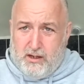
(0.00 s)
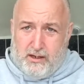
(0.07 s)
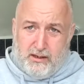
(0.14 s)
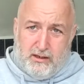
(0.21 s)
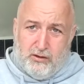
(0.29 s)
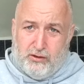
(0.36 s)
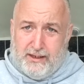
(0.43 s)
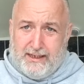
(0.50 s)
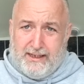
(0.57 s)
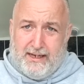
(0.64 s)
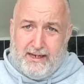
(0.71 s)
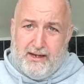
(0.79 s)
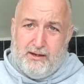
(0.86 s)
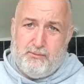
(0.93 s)
A little link
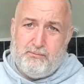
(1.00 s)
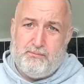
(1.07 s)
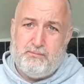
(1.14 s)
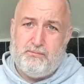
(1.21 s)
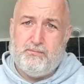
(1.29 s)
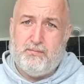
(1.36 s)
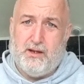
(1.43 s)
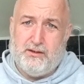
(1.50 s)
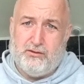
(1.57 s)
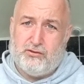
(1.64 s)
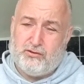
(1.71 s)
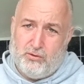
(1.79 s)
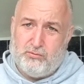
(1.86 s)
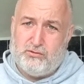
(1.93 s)
here. And
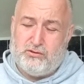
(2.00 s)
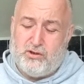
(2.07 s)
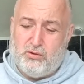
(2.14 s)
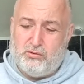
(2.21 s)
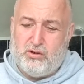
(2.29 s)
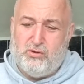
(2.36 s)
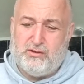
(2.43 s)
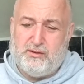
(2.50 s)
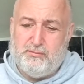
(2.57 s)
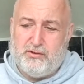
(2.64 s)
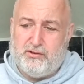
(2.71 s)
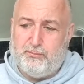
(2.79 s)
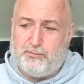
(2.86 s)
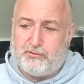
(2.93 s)
just go and give him
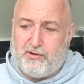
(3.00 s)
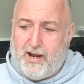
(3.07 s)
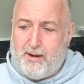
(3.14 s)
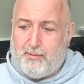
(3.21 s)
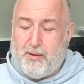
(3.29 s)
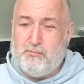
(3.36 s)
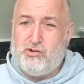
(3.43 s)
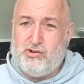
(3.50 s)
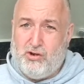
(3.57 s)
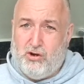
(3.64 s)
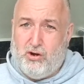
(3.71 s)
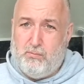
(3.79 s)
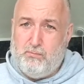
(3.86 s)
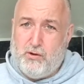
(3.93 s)
a subscribe. I'm
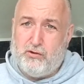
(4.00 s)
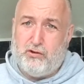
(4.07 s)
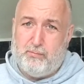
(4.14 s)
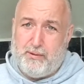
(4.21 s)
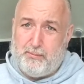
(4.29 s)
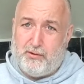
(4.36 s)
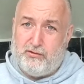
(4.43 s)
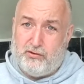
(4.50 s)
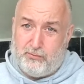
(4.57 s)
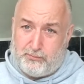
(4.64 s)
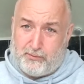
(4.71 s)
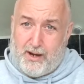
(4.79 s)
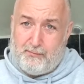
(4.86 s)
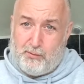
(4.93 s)
sure most of the people who
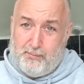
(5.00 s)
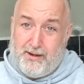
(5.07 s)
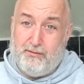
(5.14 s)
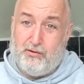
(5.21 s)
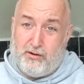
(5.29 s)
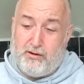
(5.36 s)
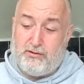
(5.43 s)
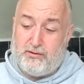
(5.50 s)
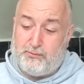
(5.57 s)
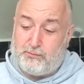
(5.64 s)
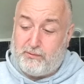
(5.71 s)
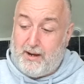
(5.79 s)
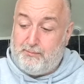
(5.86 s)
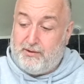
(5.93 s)
subscribe to me have already
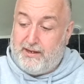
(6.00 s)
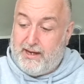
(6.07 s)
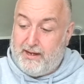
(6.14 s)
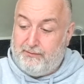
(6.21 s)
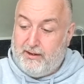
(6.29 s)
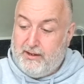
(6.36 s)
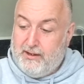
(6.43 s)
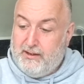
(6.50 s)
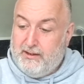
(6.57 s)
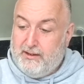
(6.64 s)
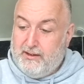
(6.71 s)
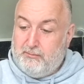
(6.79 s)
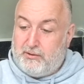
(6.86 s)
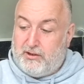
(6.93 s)
subscribed to
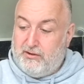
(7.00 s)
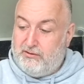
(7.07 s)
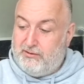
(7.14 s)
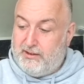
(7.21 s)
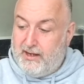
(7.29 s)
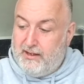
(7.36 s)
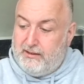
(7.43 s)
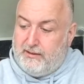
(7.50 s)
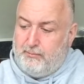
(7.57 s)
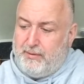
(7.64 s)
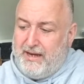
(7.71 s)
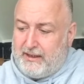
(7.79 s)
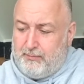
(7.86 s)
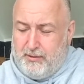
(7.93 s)
Dave. Because the
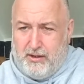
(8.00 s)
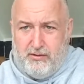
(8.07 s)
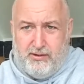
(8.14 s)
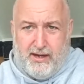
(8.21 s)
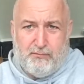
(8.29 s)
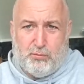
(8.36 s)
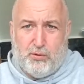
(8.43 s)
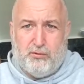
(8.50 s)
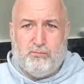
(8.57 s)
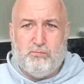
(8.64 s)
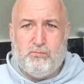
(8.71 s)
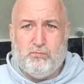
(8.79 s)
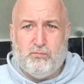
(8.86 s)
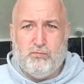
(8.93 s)
beer community, everyone
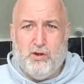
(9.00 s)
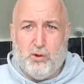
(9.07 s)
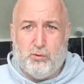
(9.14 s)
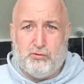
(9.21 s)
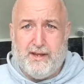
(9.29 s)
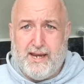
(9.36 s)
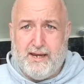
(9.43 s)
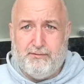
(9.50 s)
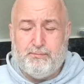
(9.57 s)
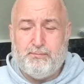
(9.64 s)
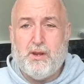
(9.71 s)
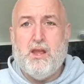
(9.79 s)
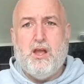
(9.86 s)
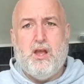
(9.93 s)
knows Dave.
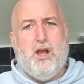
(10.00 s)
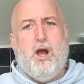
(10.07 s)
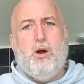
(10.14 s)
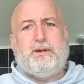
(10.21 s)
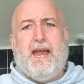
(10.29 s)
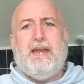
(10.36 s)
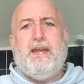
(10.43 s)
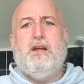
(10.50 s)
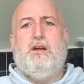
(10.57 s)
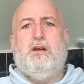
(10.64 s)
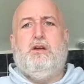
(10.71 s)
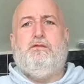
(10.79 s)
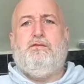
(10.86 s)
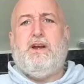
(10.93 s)
Okay,
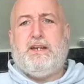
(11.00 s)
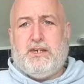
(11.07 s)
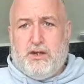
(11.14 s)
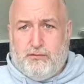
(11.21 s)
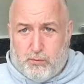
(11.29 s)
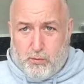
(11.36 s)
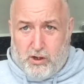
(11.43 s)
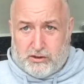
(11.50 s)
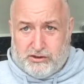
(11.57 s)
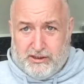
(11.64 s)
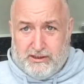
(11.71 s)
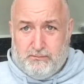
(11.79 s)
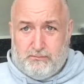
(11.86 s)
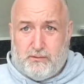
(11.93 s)
thank you for
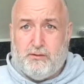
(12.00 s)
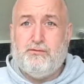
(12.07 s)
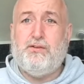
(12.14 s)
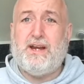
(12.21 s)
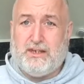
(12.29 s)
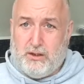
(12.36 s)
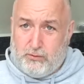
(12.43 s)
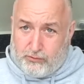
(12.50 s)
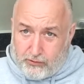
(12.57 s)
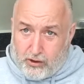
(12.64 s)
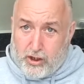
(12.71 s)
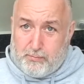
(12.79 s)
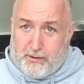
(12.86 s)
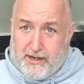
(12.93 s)
watching. Thank you,
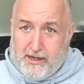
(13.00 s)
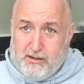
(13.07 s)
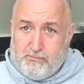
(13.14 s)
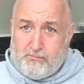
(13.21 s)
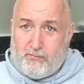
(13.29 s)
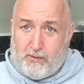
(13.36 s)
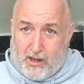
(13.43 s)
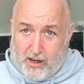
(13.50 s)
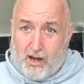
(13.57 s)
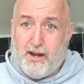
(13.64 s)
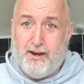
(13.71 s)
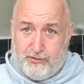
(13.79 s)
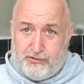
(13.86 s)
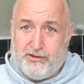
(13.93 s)
Slurpy.
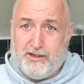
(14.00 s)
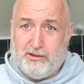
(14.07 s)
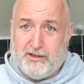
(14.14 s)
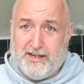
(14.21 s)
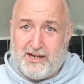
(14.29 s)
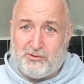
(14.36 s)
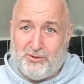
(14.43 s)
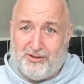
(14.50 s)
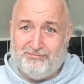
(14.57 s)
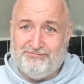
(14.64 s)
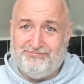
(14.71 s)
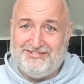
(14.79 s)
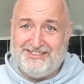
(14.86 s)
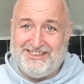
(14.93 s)
And I'll see you on the next one.
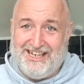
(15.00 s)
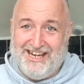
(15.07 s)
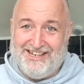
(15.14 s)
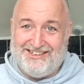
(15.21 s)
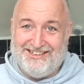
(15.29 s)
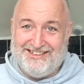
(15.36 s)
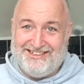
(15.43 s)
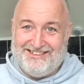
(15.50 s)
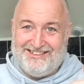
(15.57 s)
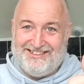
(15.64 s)
Cheers.